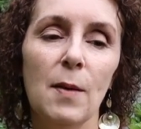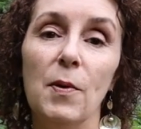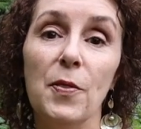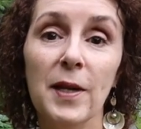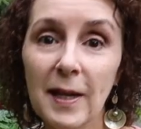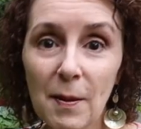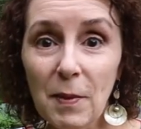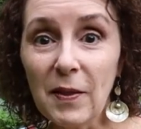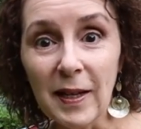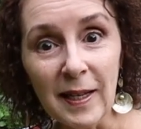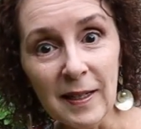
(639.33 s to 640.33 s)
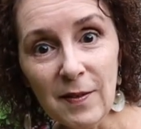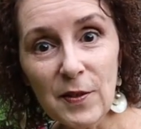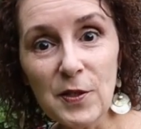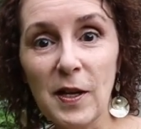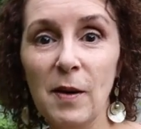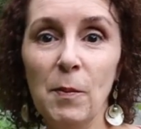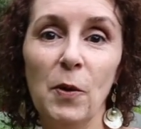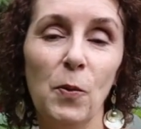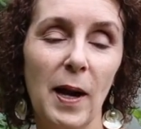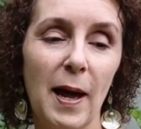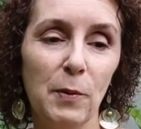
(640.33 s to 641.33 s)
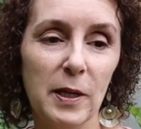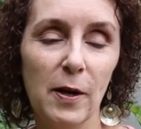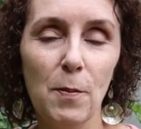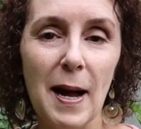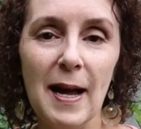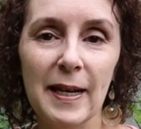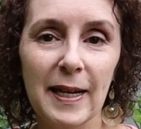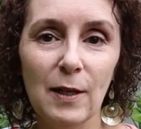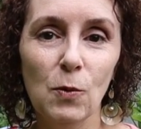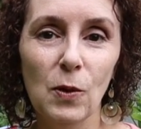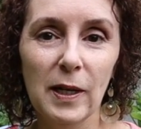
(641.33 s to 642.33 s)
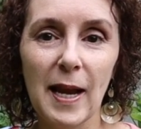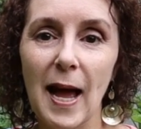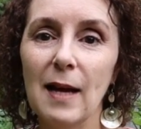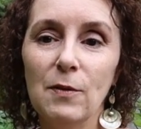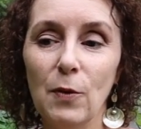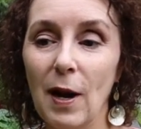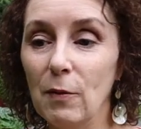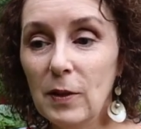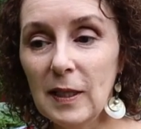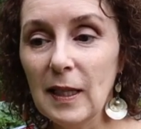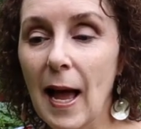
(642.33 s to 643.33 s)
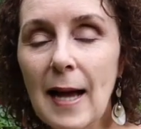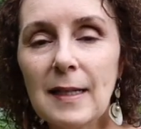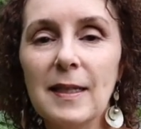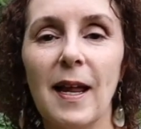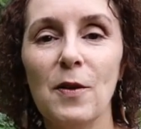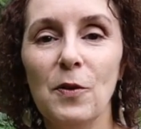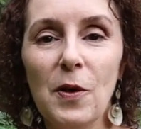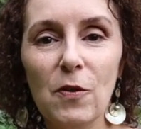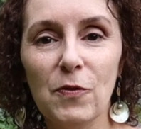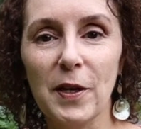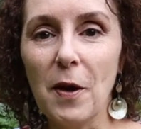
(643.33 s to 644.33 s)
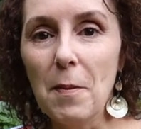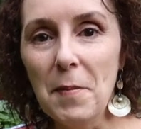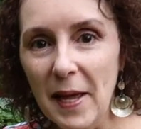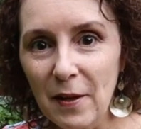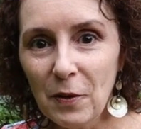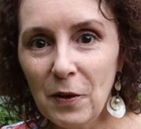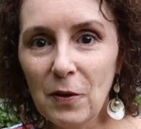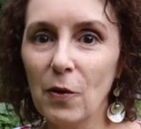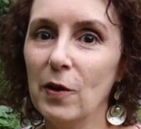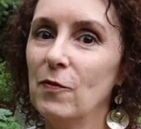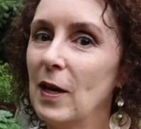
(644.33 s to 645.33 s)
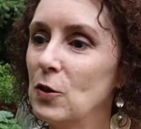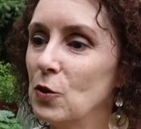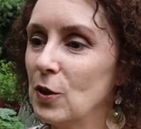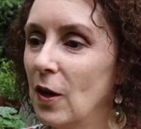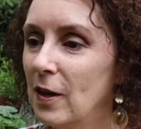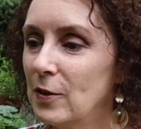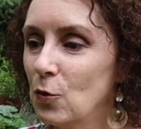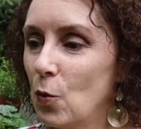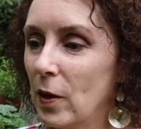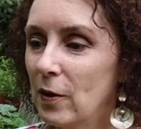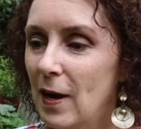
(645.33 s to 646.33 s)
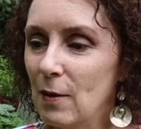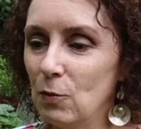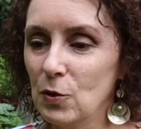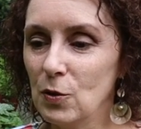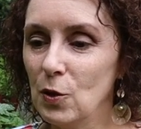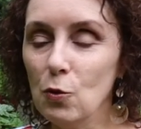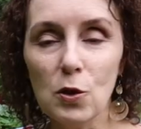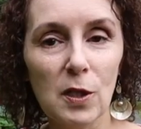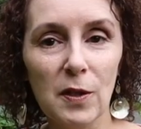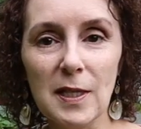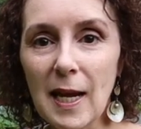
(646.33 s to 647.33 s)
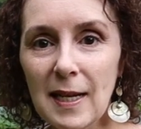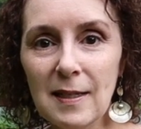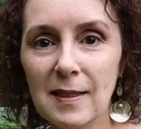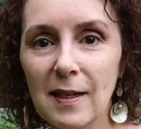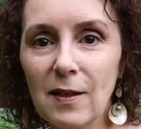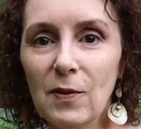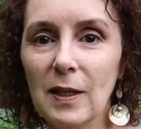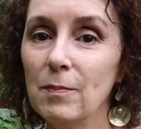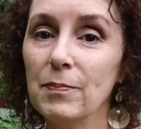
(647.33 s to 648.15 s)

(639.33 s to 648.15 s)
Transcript: But then by the end of the summer, when I would go by and eat one, I really liked it. I don't know if they got better or if I just got to where I was used to the taste of it.